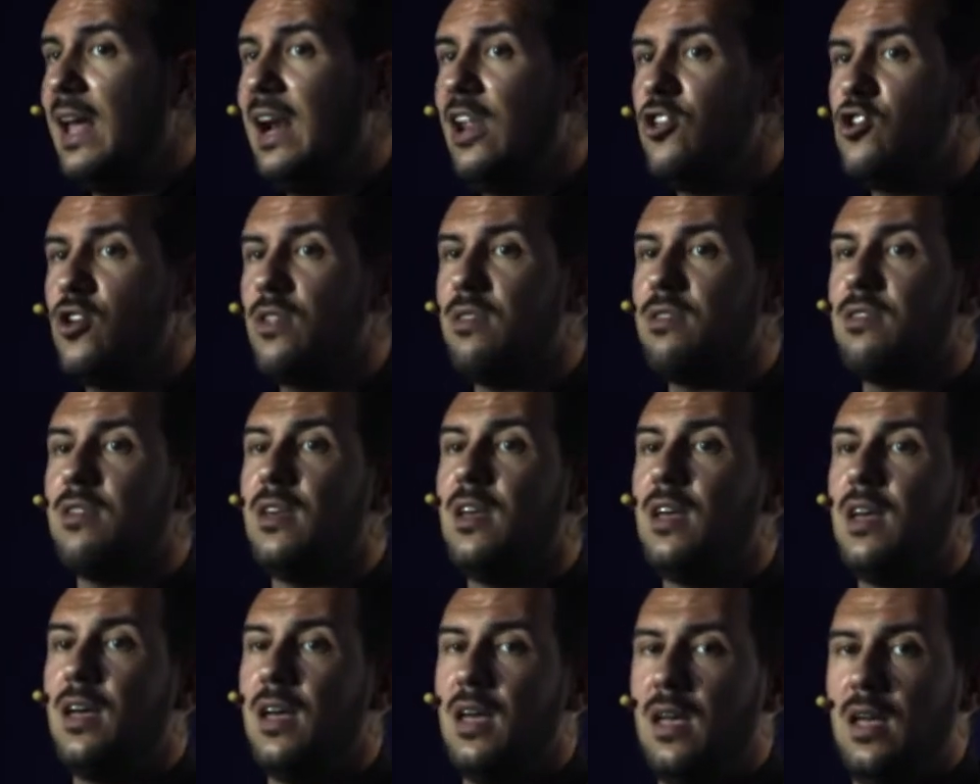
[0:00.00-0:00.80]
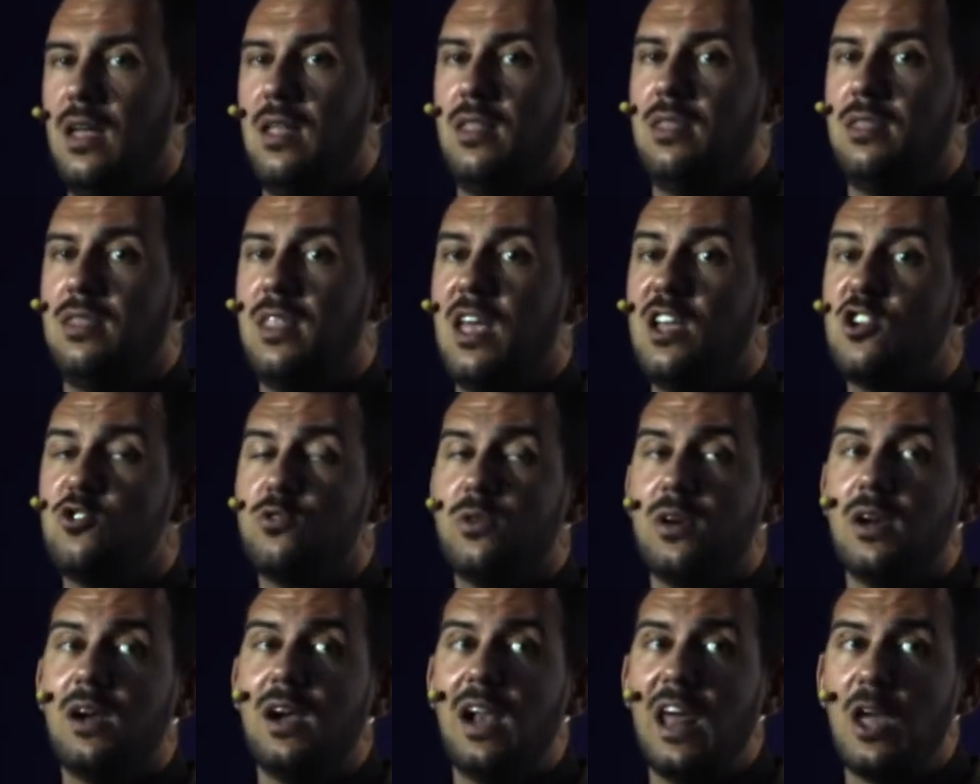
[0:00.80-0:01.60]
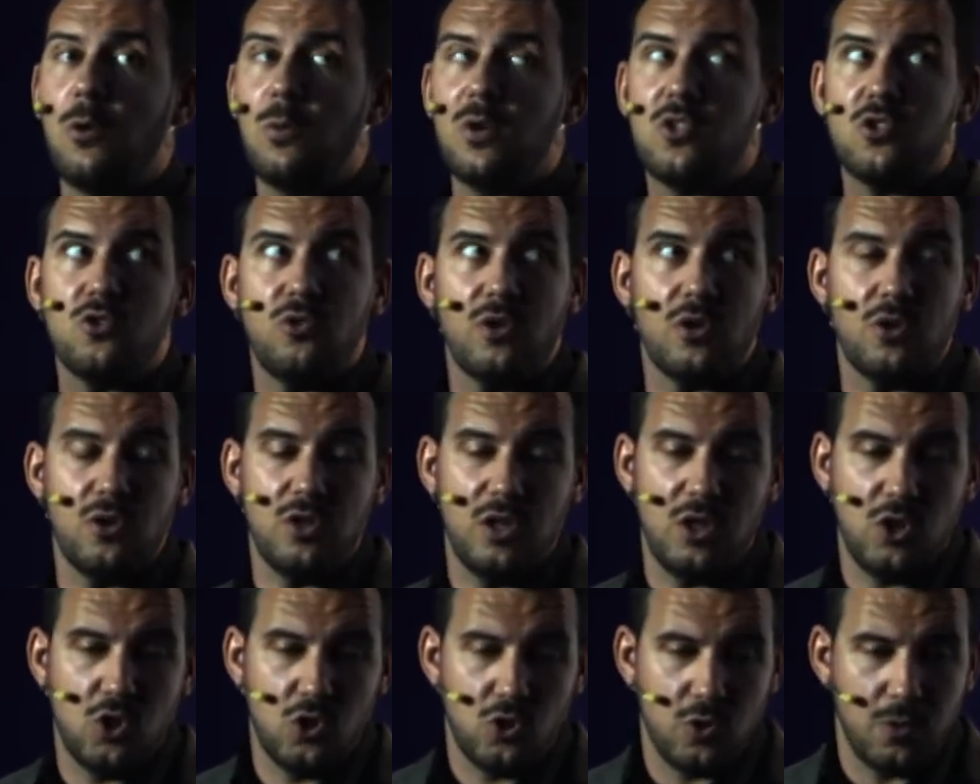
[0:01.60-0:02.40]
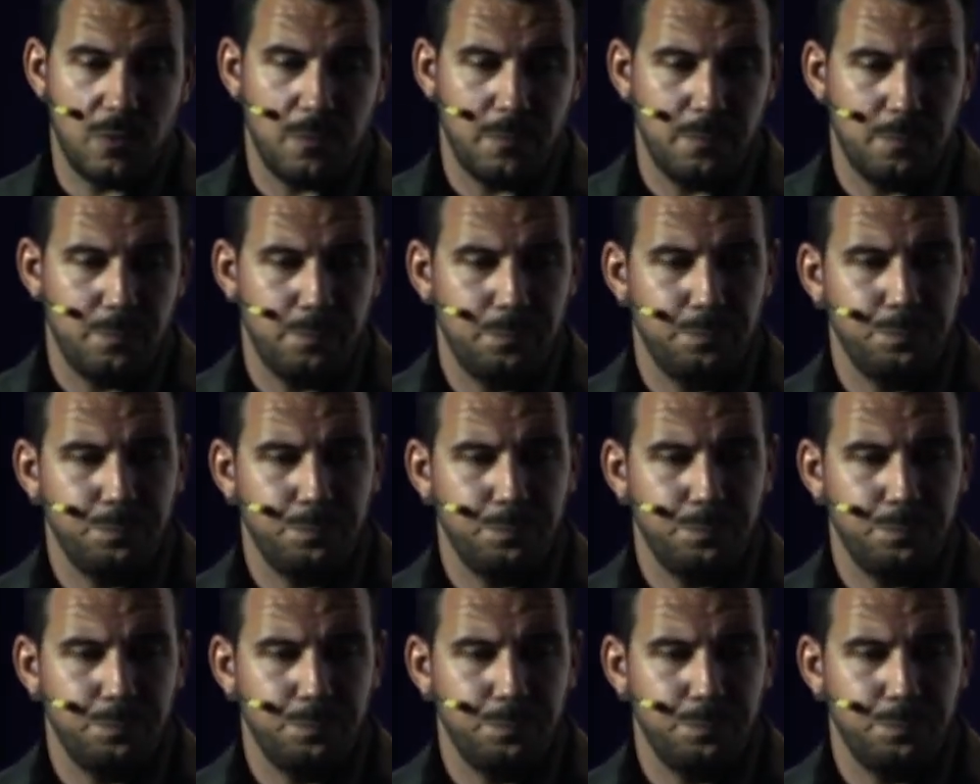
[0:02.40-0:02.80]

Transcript: intelligence and natural language recognition.